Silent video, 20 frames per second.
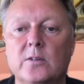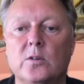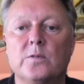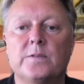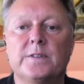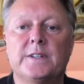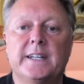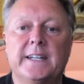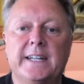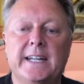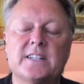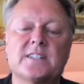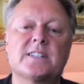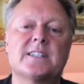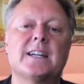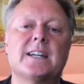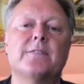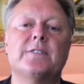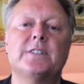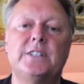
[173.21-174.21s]
over the next
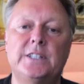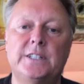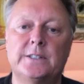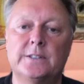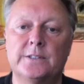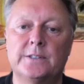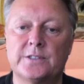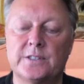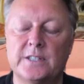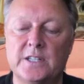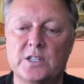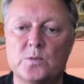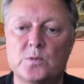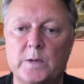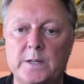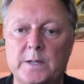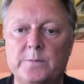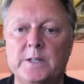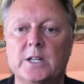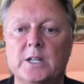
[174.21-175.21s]
7 years is
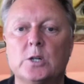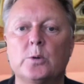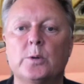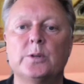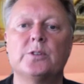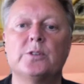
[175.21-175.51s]
when we are going